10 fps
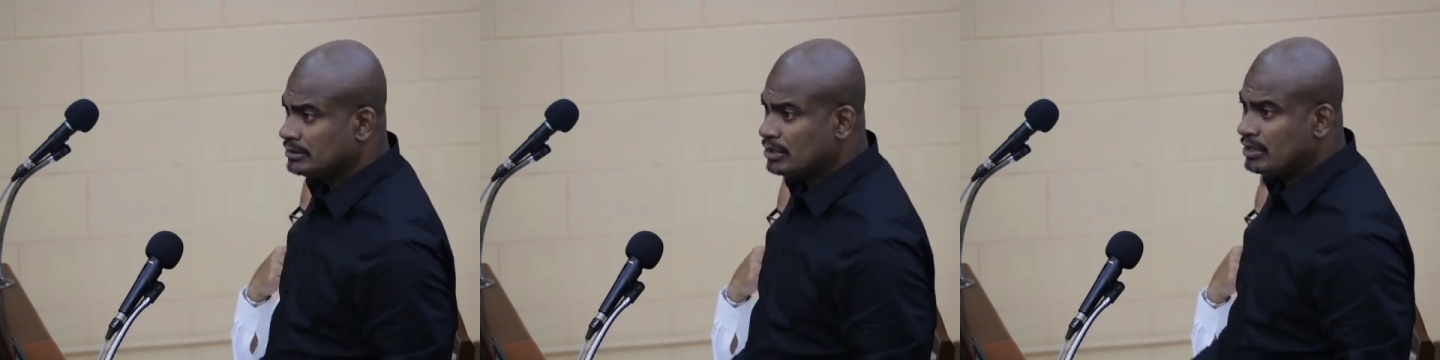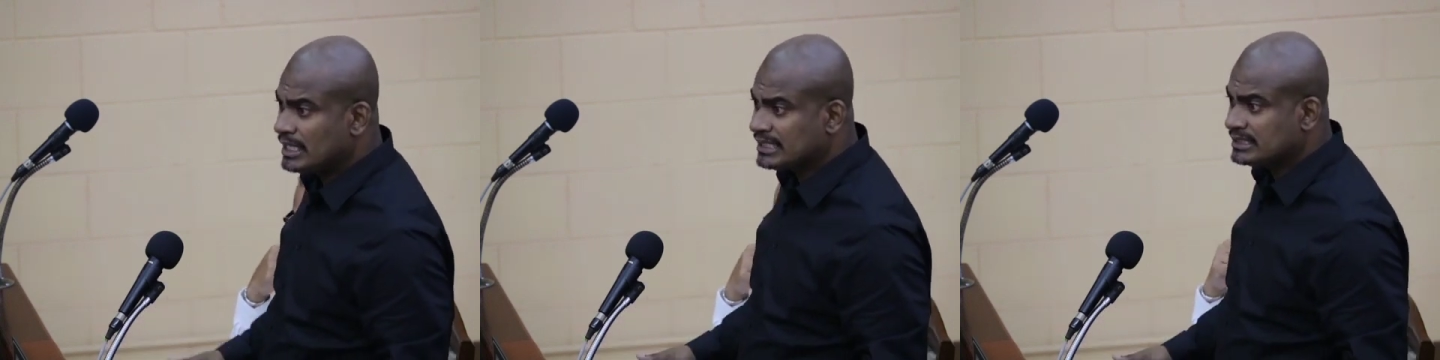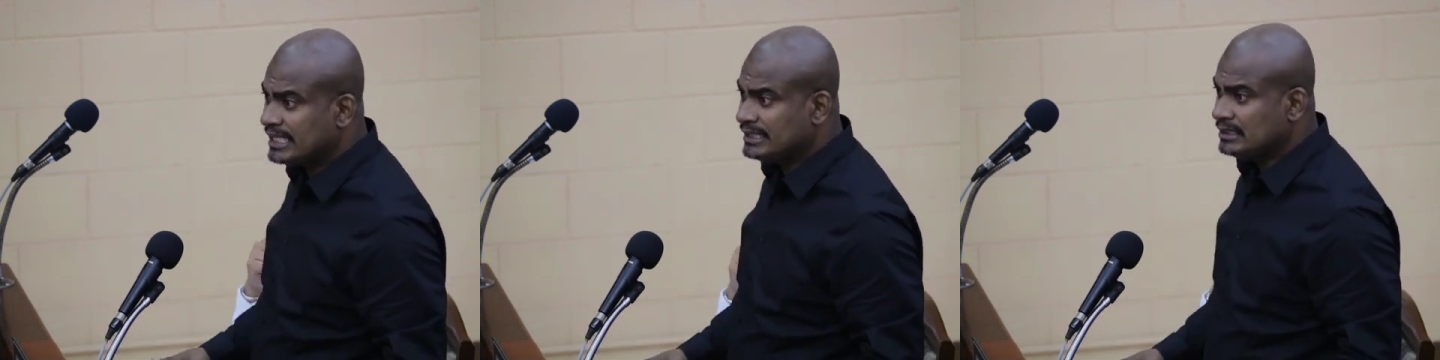You
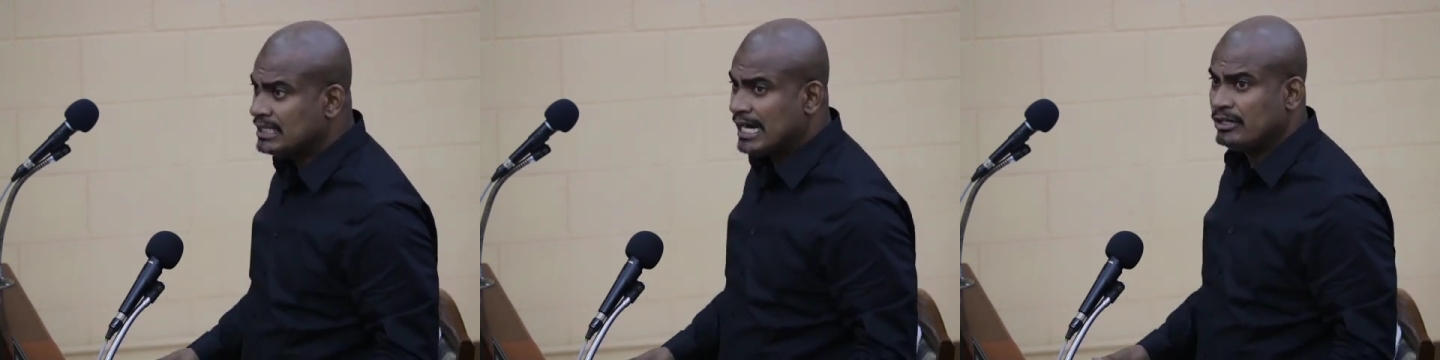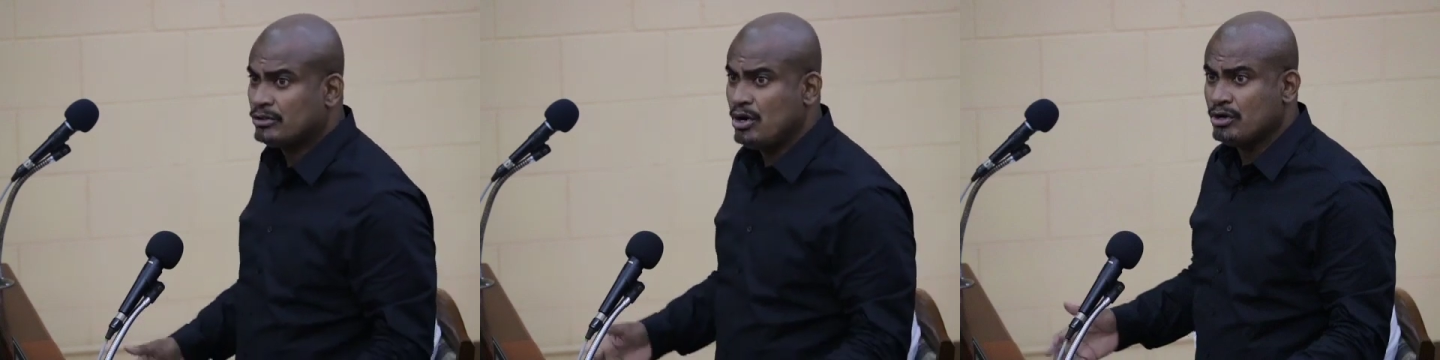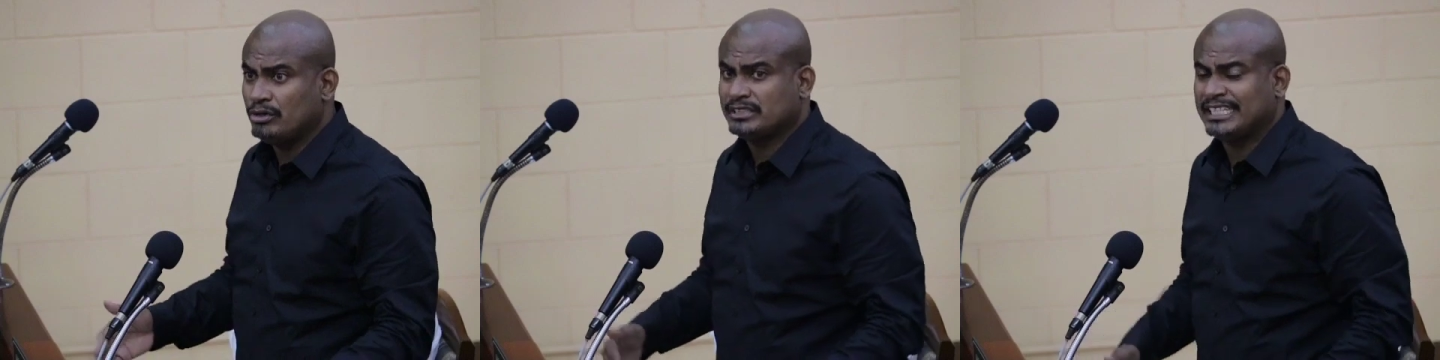understand? And no come
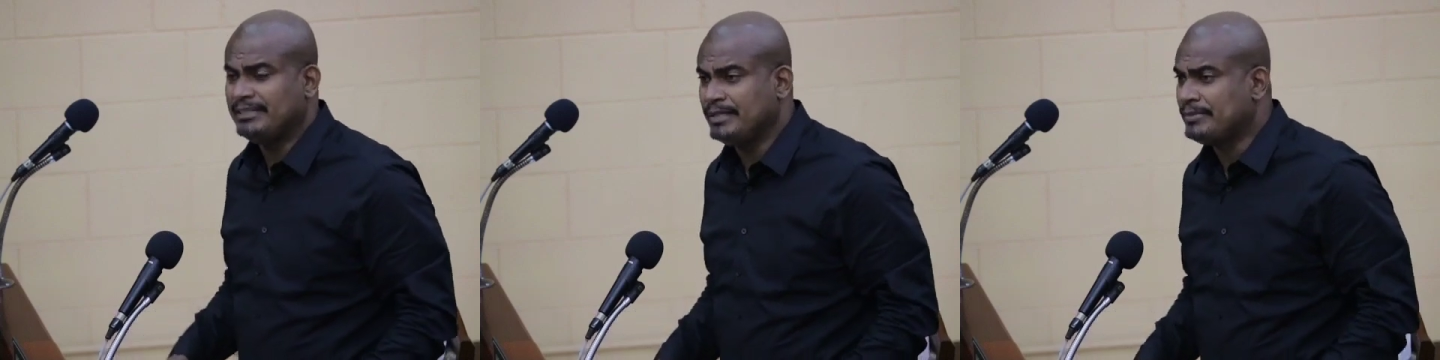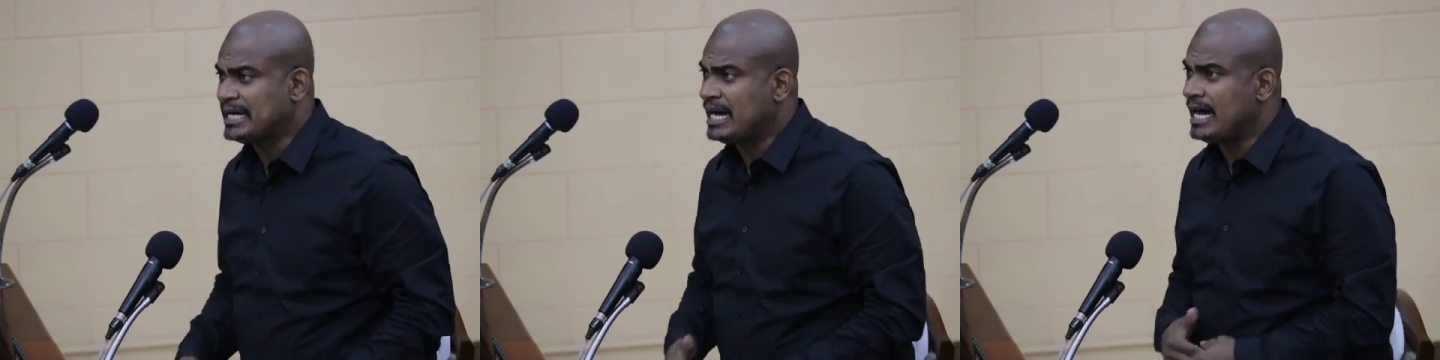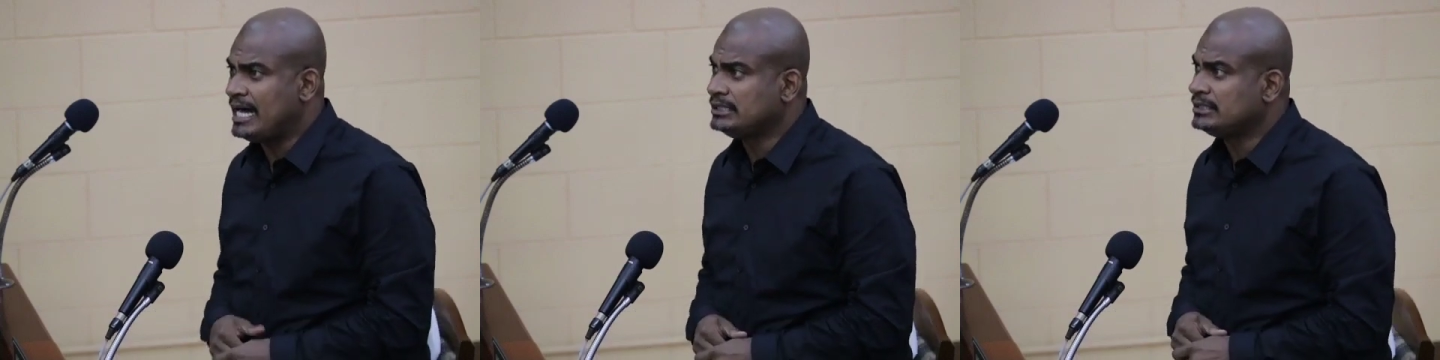come tell me
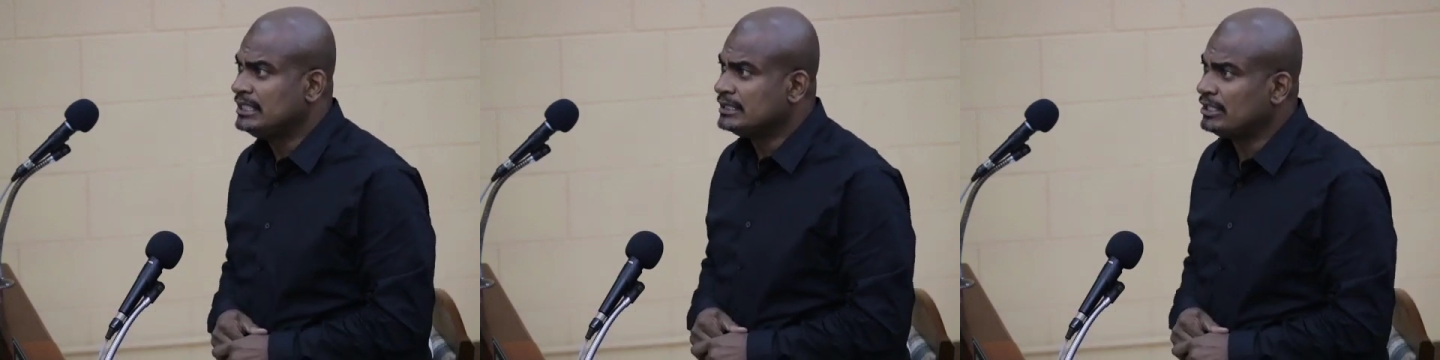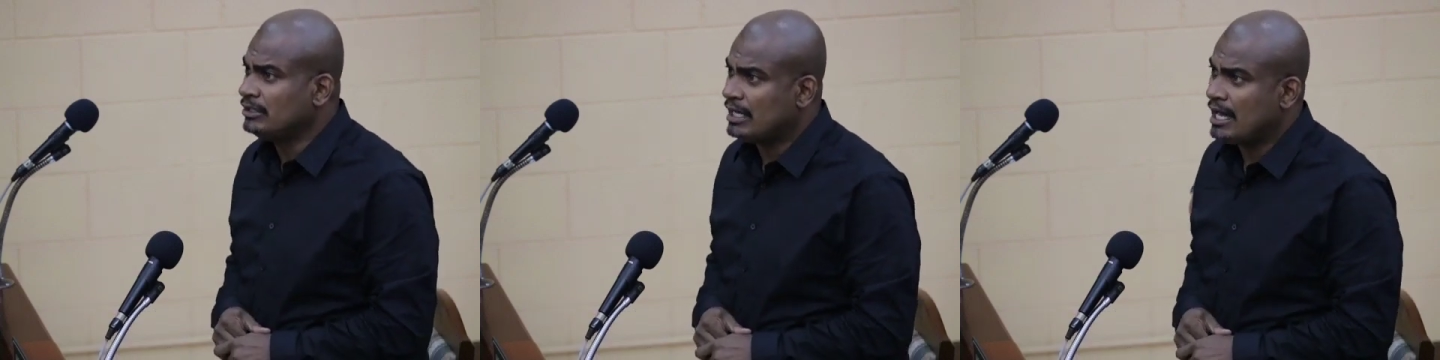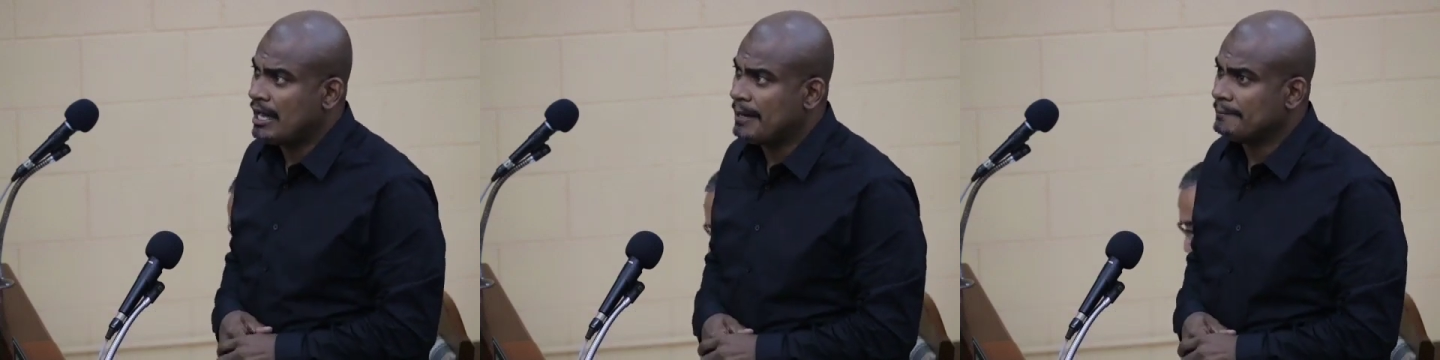because they're not That
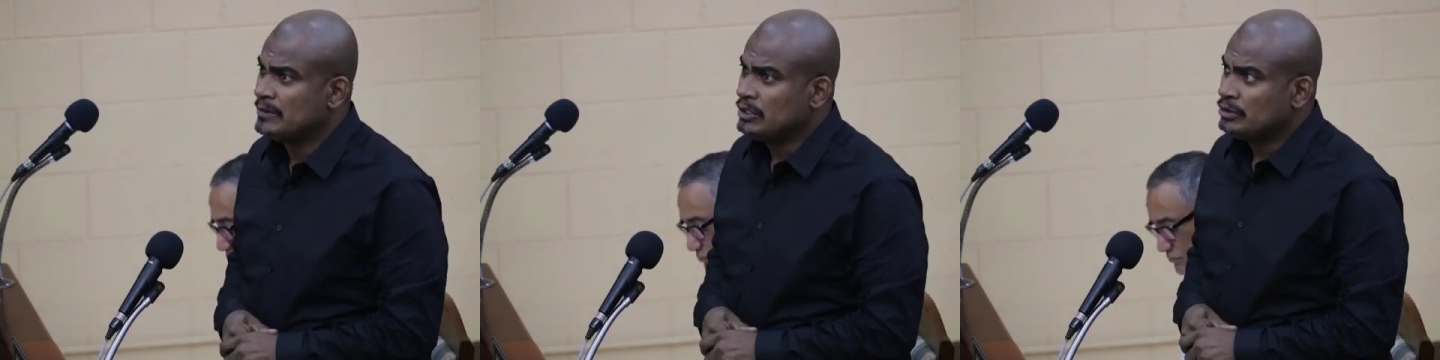um,